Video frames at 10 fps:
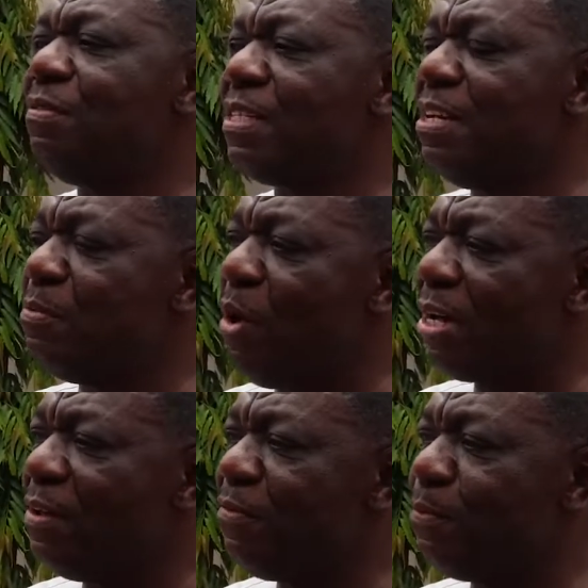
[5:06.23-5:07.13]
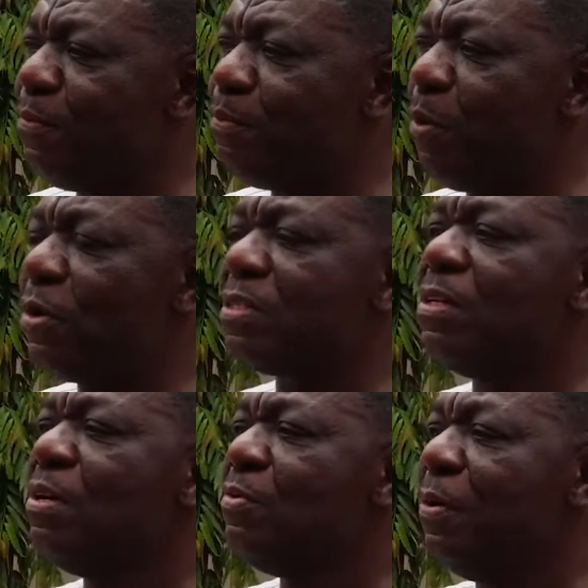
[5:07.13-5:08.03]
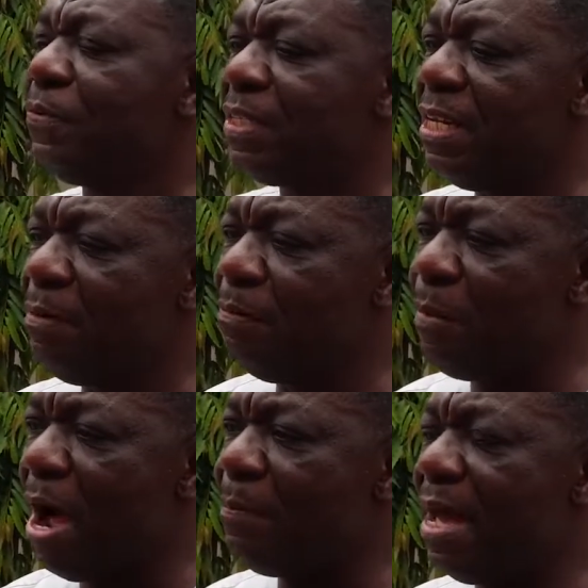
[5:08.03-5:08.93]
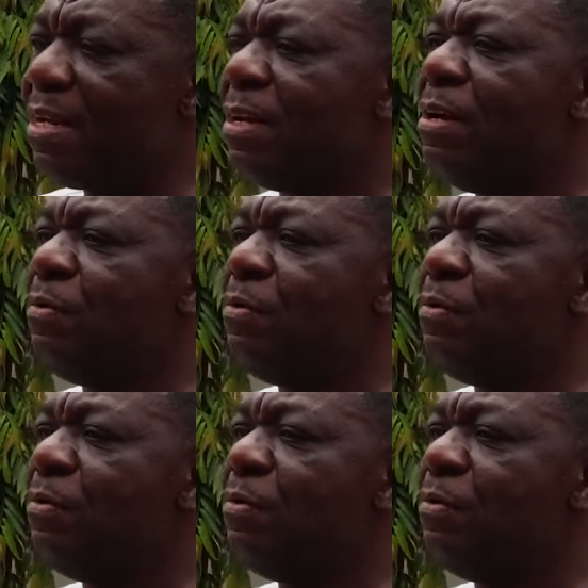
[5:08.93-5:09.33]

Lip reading: we've seen monkeypox, we've seen Marburg,